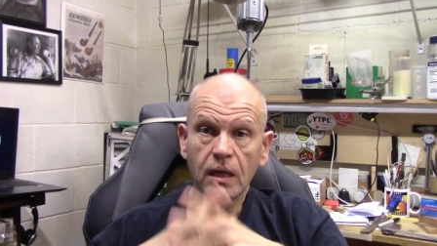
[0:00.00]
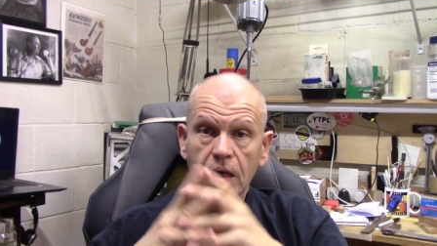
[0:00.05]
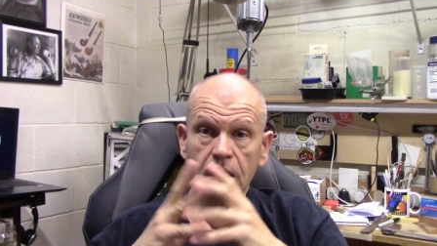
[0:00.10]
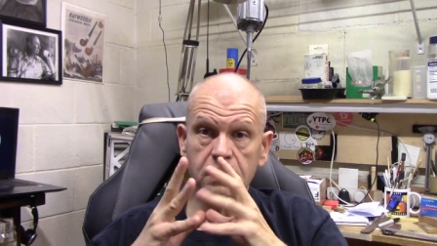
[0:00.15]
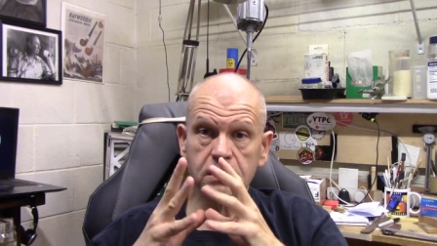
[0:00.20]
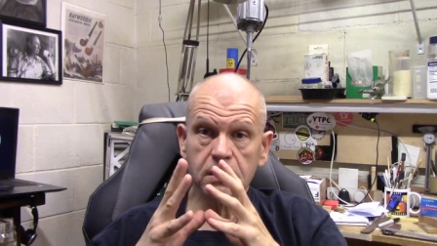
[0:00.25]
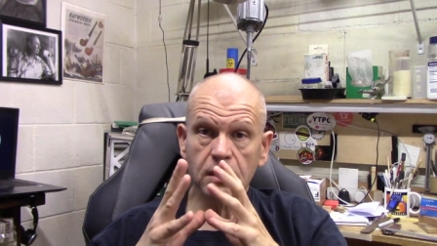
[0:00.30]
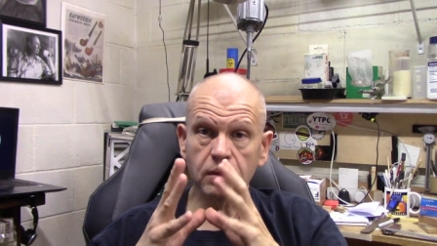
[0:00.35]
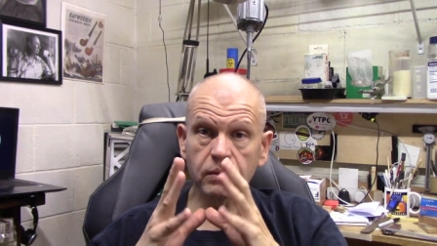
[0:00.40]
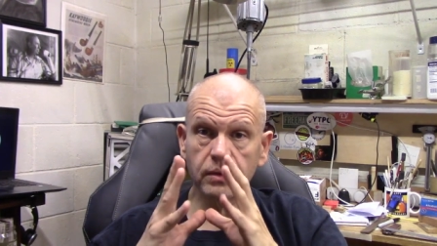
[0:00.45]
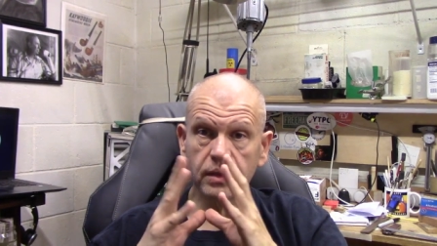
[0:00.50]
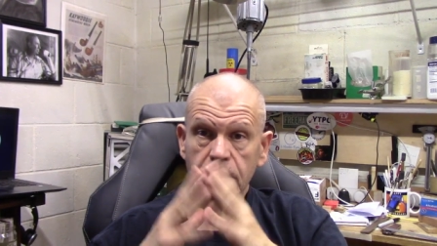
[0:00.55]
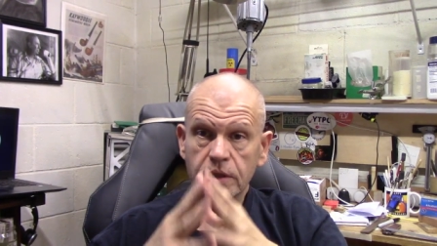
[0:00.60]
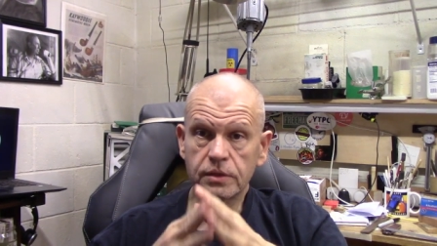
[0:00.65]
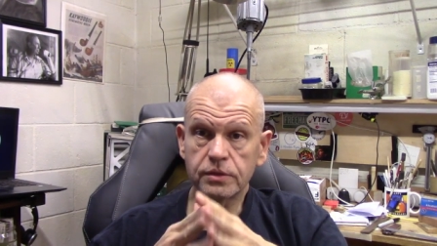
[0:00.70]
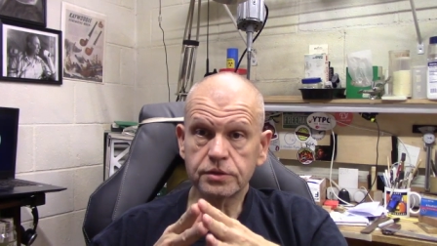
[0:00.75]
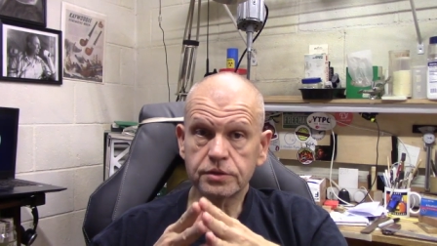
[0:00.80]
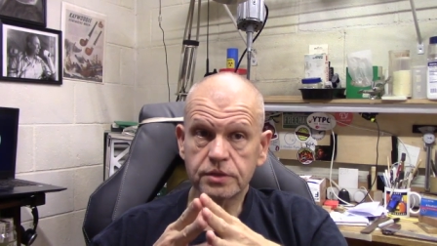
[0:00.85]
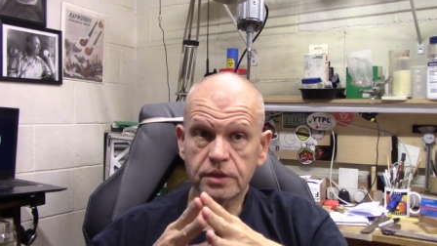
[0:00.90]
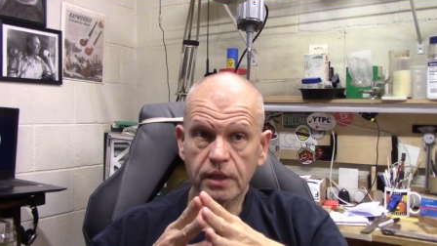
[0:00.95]
So we're going to
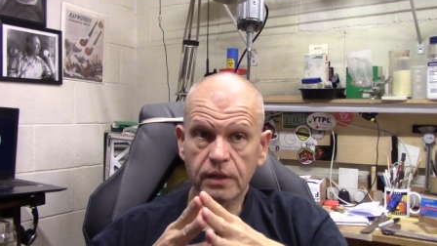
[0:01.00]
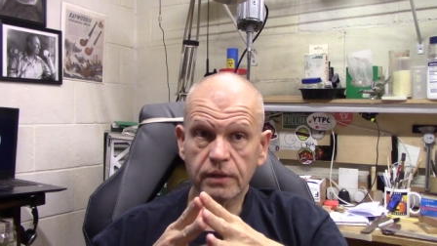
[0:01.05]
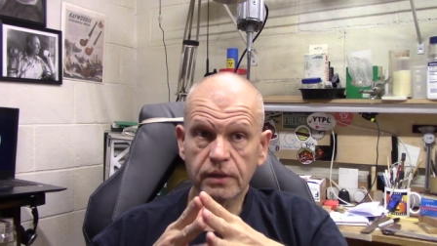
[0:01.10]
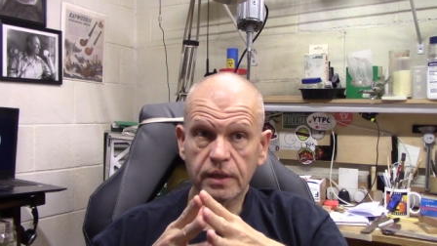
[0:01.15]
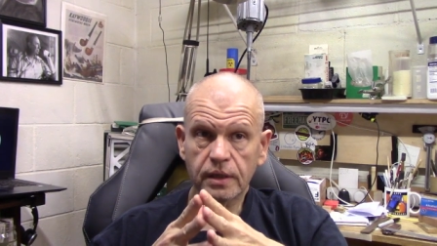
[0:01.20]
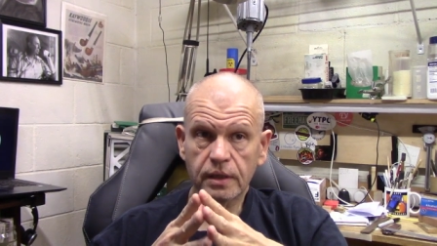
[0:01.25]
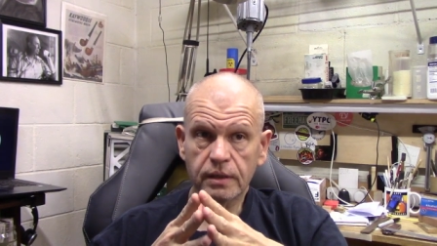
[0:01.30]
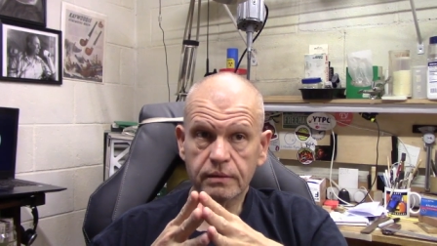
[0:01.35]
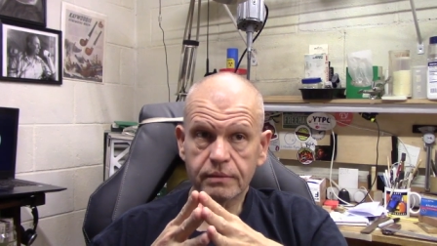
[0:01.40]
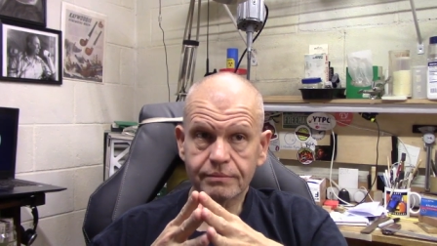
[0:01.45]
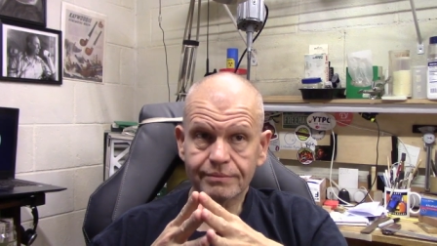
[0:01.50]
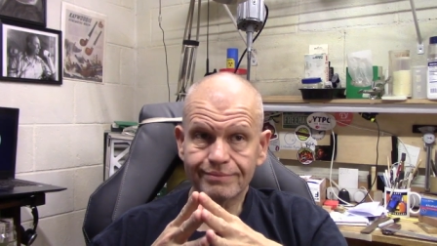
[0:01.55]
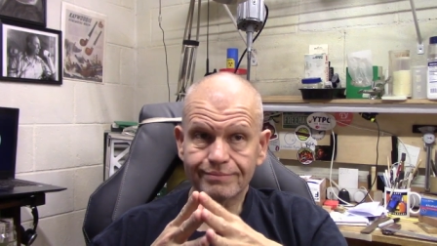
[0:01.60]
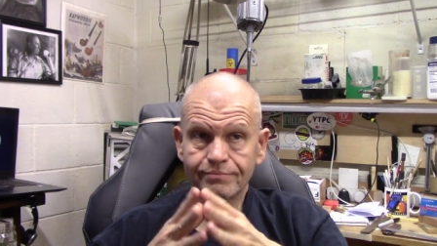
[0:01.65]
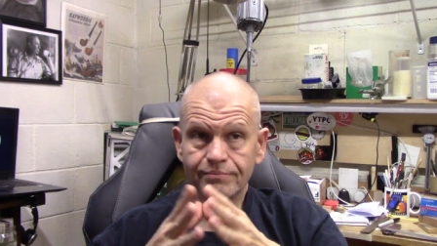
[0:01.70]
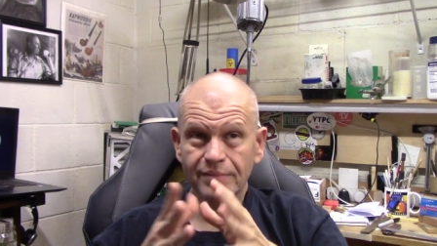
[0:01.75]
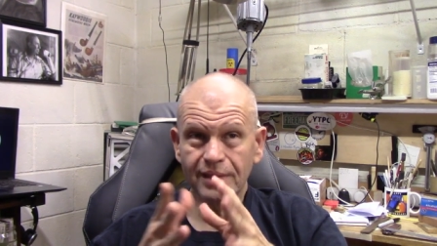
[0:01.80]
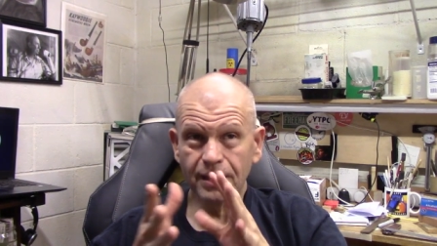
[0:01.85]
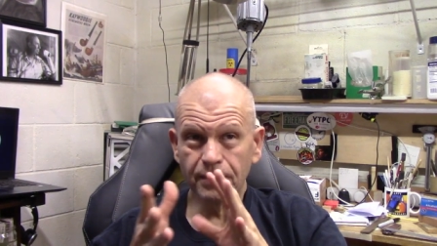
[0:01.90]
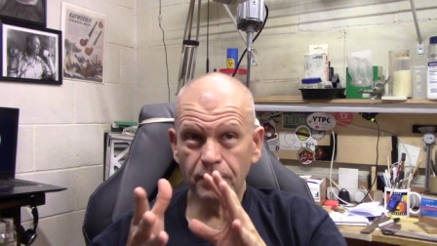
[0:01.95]
use cherry.
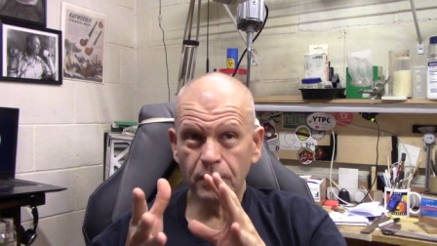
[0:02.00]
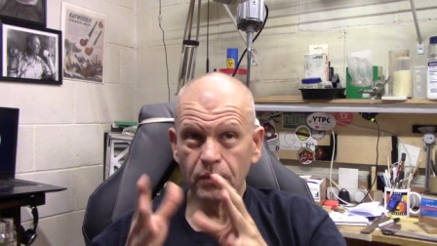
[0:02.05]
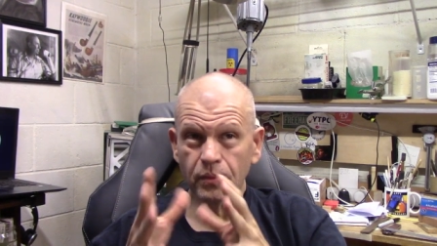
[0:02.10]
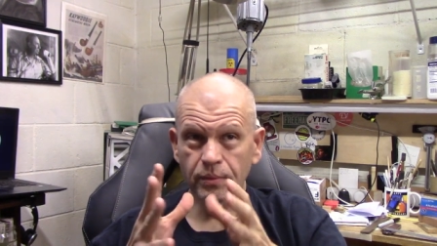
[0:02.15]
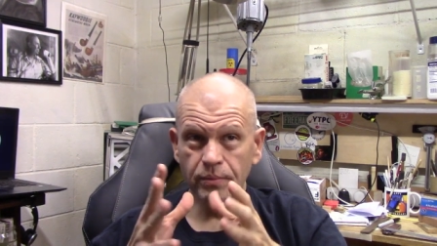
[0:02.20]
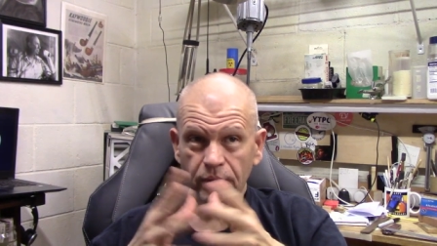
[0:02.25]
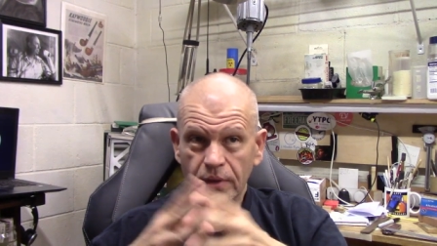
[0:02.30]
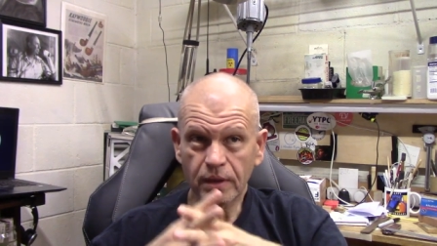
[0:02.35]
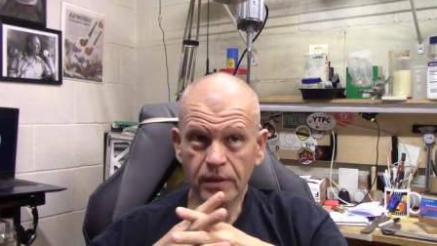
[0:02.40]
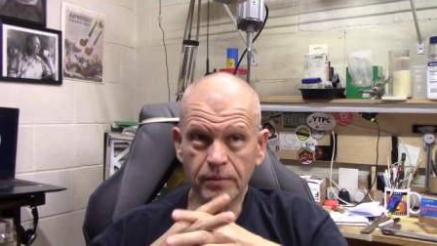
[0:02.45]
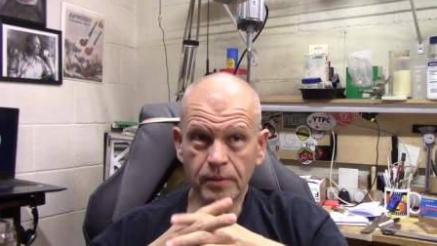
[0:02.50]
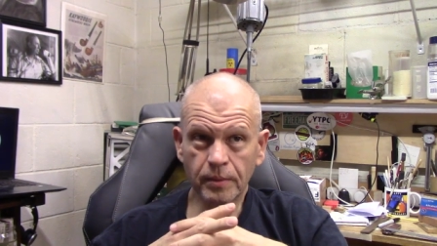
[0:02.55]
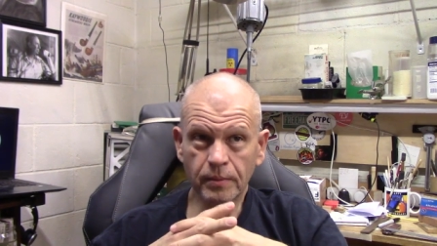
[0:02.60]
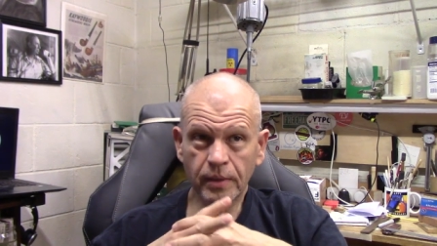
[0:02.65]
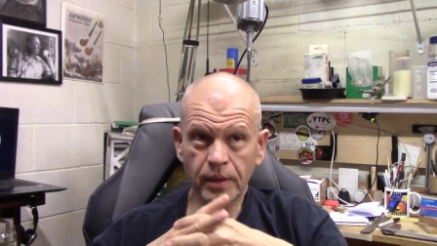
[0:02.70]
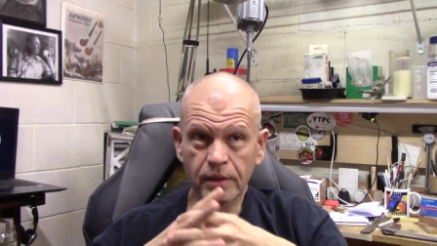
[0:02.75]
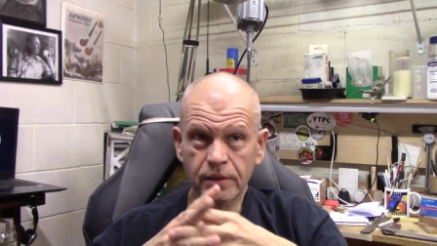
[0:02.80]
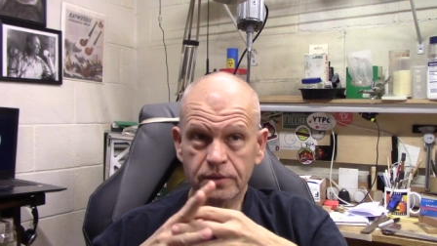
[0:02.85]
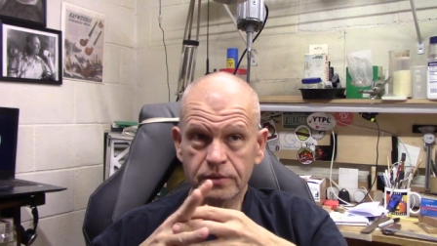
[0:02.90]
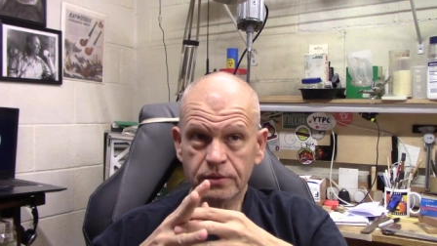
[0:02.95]
Maple would probably be a
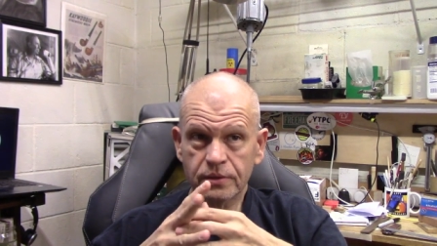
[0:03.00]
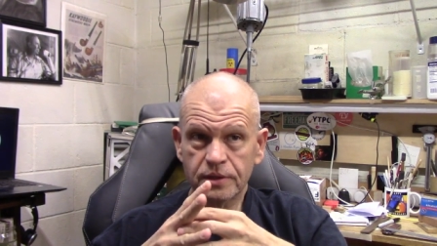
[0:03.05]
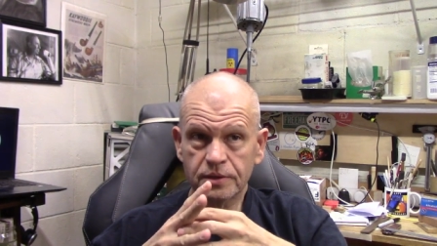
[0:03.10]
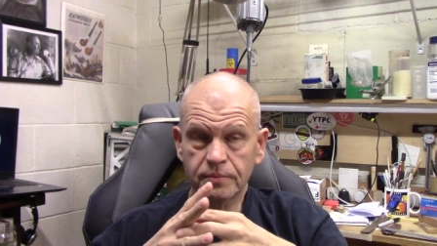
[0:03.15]
better choice,